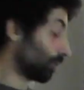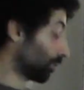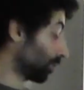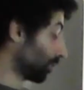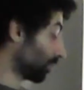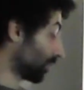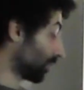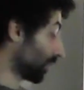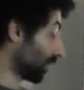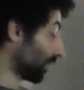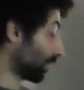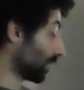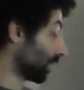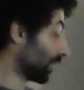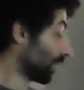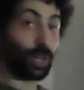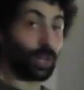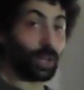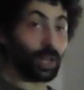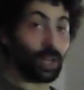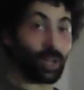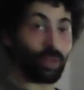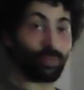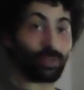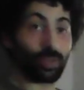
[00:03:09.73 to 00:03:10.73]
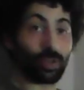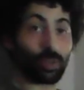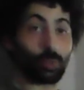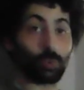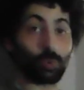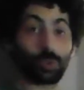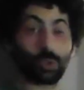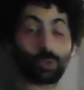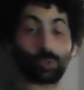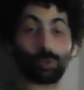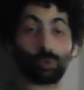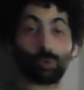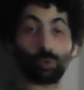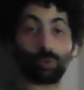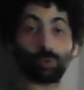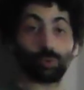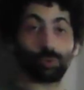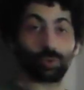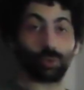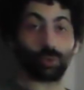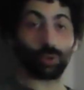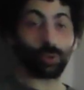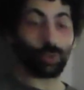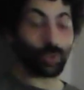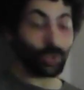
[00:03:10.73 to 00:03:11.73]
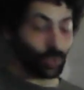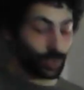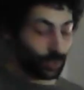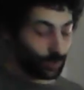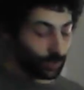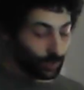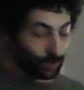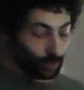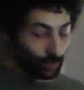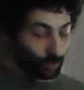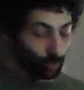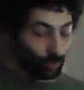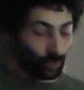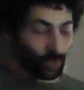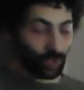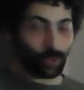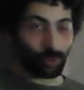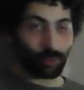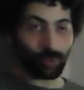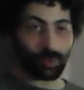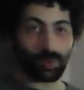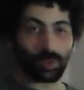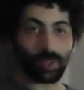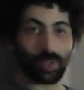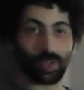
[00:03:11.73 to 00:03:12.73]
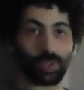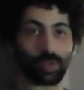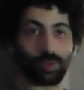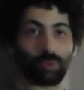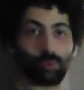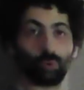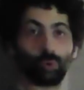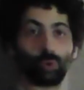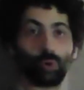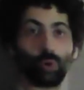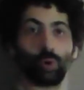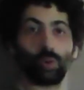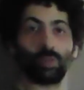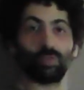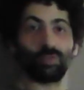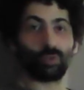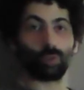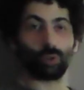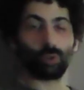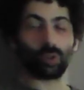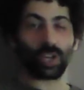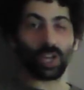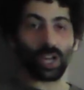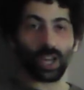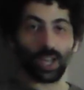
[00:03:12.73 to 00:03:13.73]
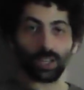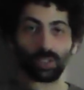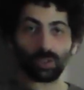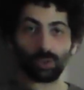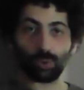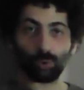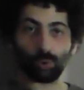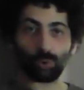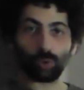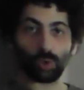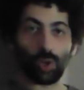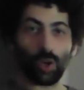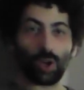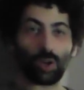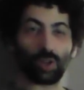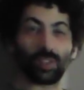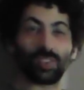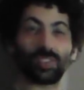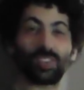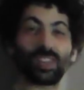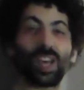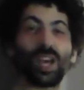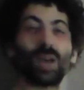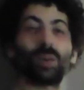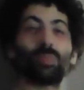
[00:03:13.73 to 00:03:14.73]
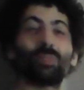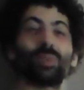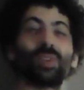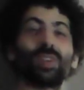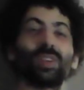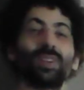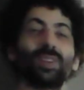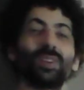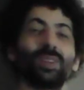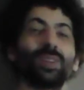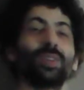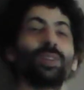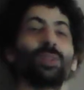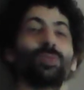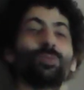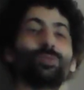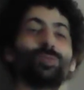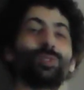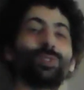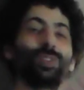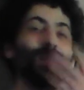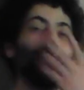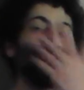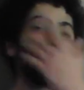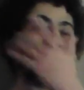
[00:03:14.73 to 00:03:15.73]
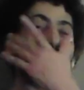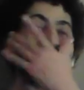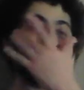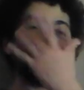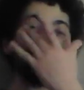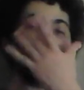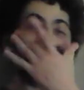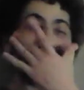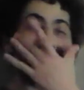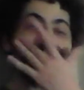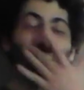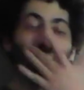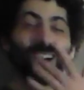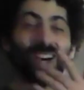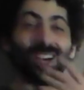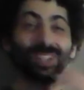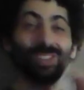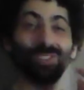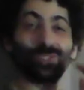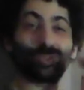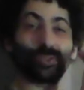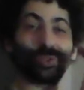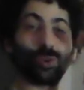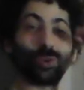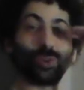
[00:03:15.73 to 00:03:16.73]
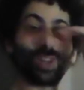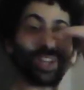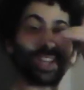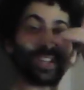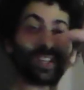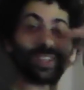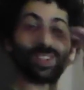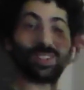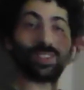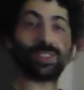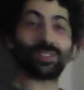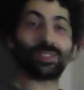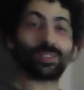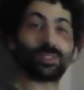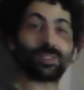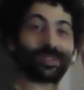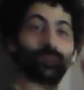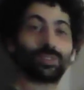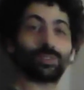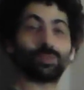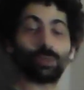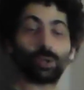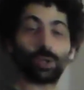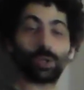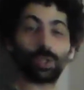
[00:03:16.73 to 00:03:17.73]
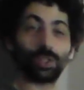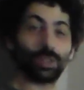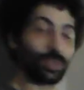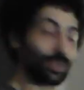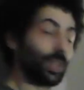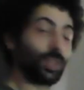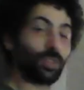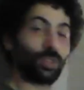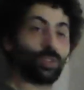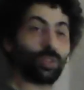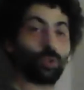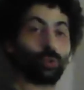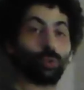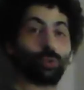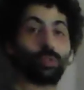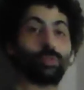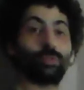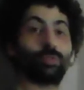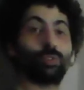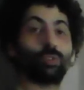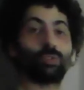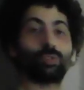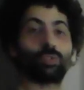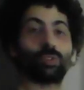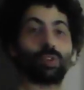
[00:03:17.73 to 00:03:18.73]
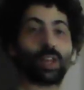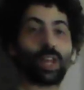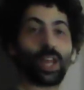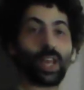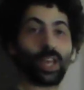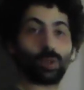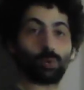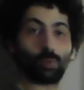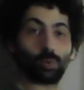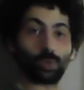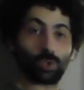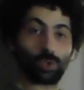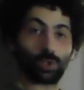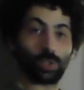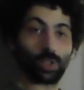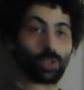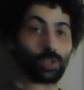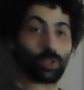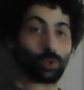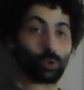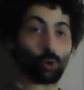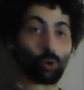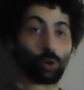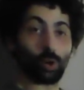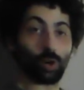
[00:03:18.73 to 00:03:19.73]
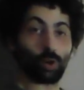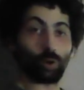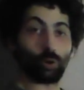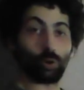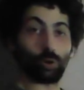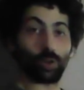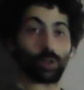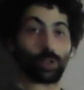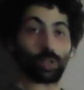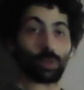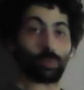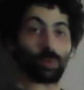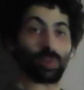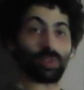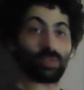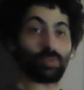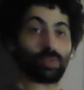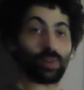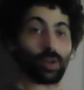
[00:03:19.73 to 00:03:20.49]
look that they're laughing, which is also the way to know if your cat or dog is happy. You see their eyes go like this, right? It's a universal language here you are learning, my